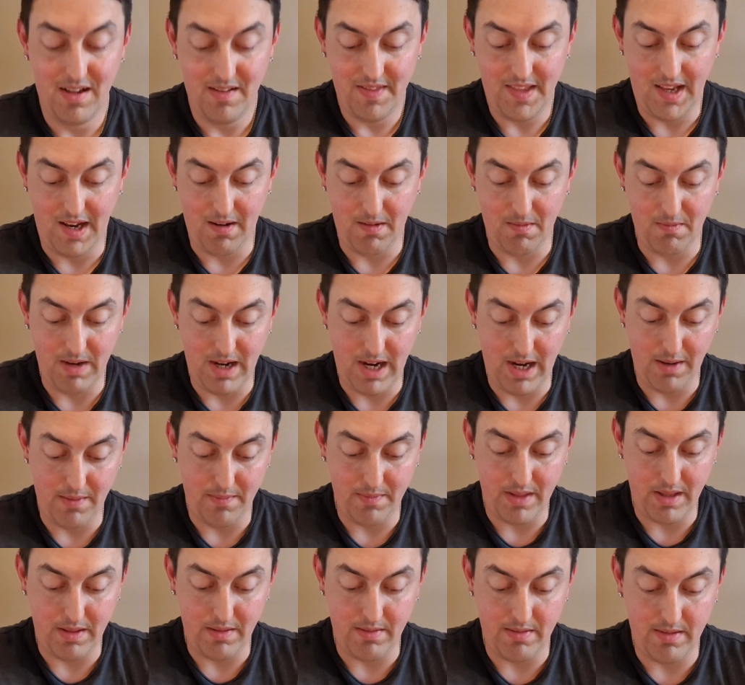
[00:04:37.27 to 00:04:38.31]
they
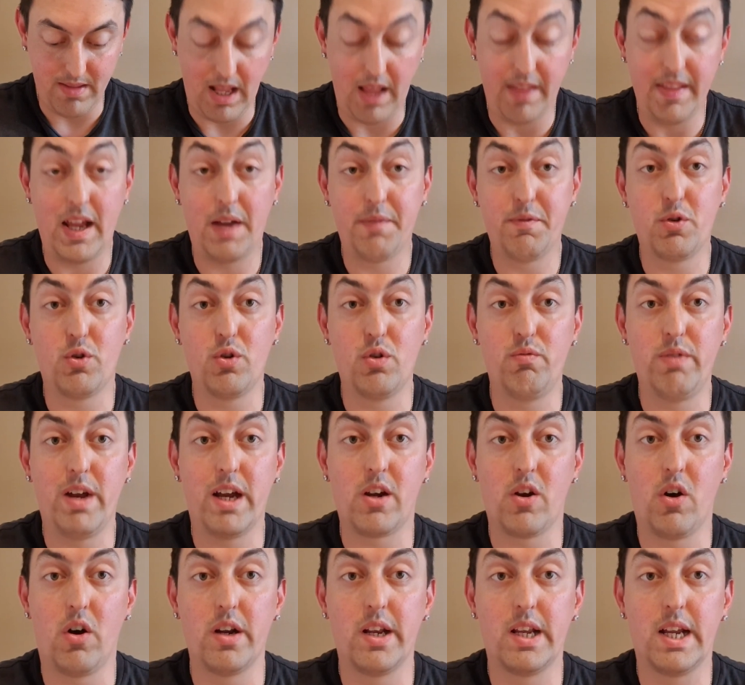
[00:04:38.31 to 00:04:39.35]
have a good
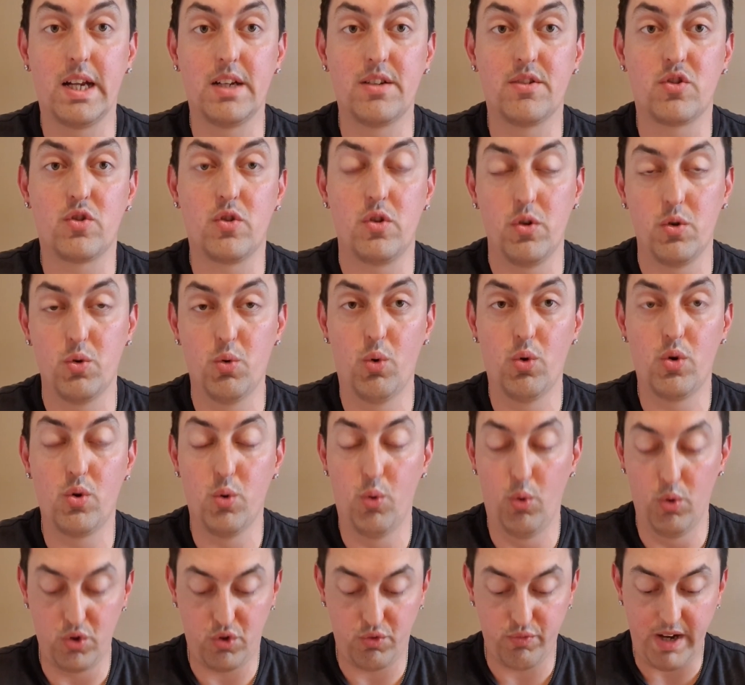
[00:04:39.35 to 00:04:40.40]
record against the Gold
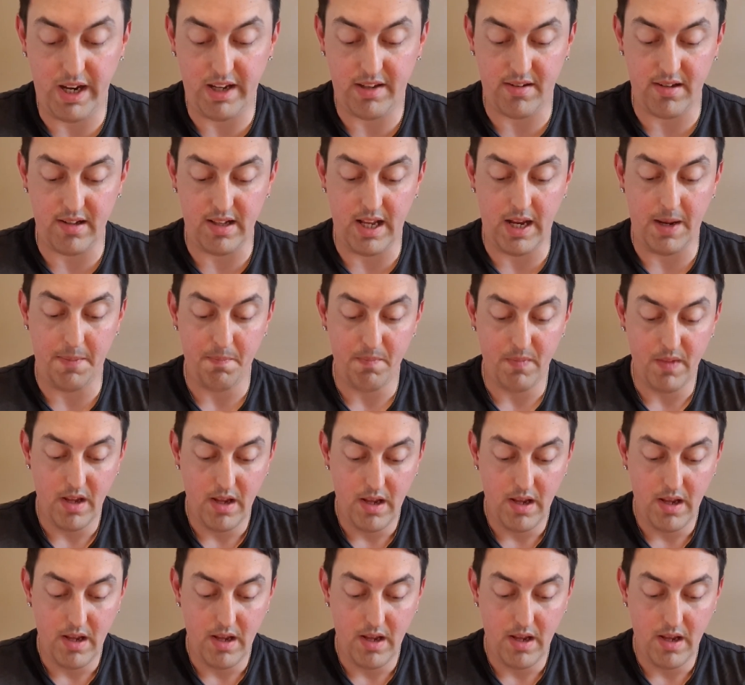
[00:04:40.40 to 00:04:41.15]
Coast recently,